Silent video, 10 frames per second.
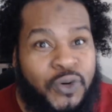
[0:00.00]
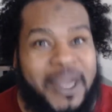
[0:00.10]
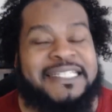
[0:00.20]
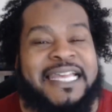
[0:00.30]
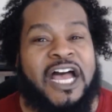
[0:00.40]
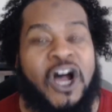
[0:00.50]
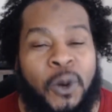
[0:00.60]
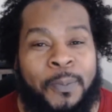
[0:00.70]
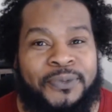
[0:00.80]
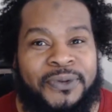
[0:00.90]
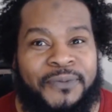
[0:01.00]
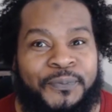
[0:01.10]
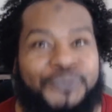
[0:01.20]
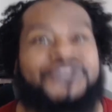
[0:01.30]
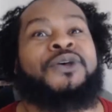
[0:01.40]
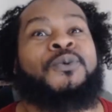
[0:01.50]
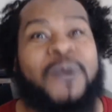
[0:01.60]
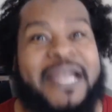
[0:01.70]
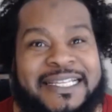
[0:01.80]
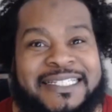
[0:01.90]
trying to help the
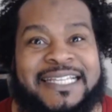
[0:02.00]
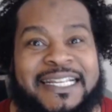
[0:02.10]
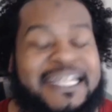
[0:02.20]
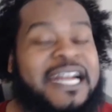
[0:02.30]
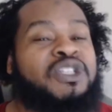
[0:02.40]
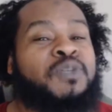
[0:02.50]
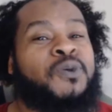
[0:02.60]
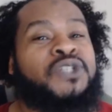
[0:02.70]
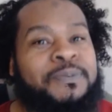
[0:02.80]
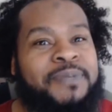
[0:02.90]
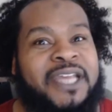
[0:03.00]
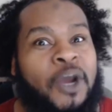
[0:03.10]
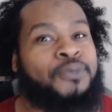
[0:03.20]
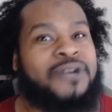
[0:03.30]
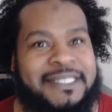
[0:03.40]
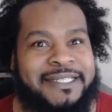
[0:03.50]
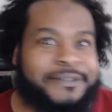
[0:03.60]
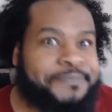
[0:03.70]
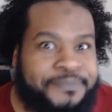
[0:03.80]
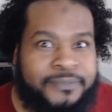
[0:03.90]
race that I'm supposed to be
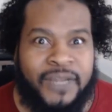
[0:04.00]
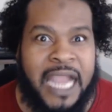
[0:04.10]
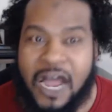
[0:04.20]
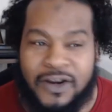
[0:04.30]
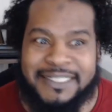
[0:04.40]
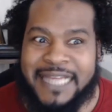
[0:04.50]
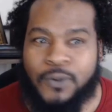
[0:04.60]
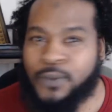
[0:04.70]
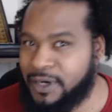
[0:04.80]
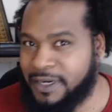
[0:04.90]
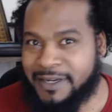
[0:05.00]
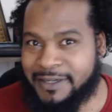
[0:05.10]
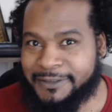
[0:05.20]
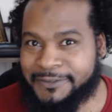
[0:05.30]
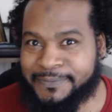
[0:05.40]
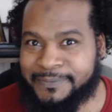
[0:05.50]
oppressing? How does that work?